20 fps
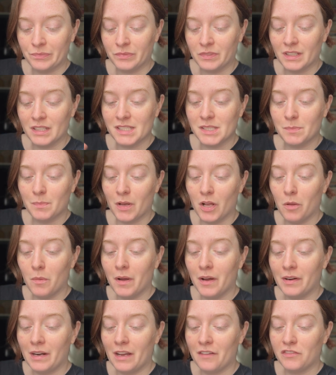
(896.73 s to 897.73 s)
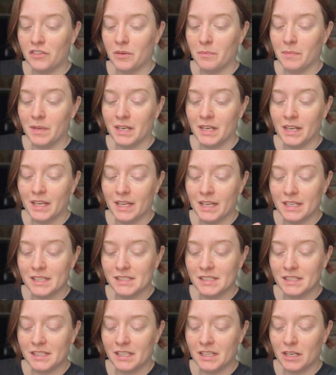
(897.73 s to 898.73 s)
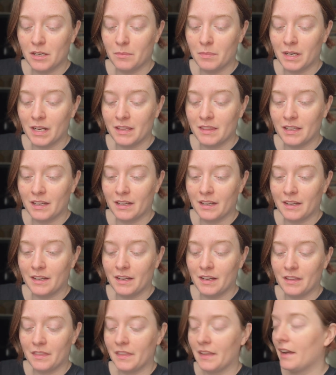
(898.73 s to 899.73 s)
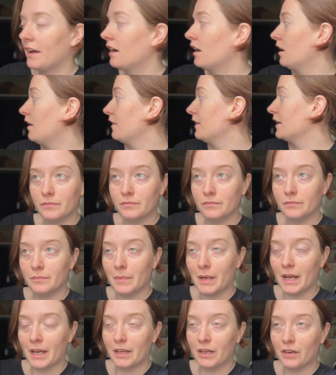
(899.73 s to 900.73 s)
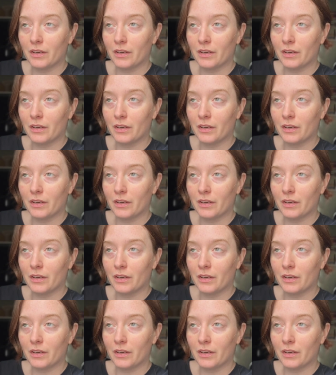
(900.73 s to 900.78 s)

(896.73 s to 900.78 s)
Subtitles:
Spellbound After Midnight is in here, but I think I got that on the Pack Your